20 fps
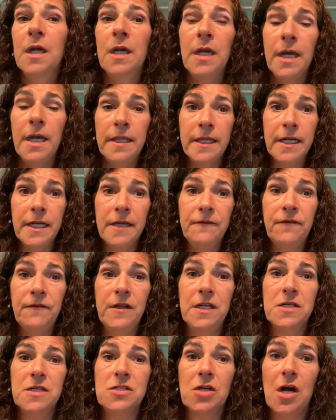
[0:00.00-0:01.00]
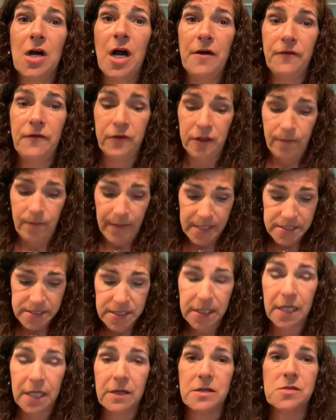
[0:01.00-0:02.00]
And then I finish off with
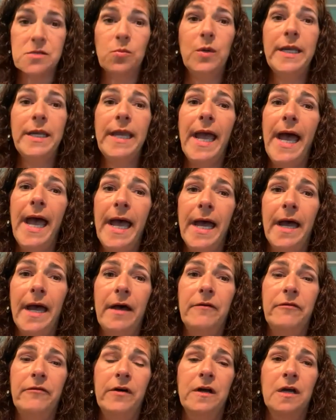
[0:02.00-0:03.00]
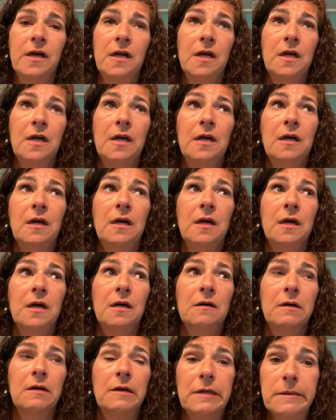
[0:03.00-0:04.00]
mascaras. We have,
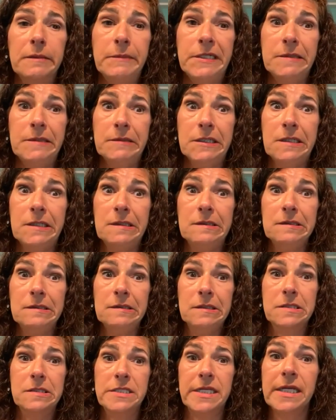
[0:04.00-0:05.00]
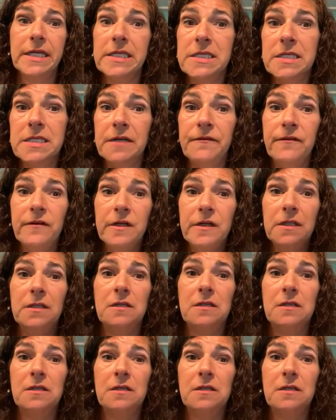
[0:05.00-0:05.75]
how many colors? 6 different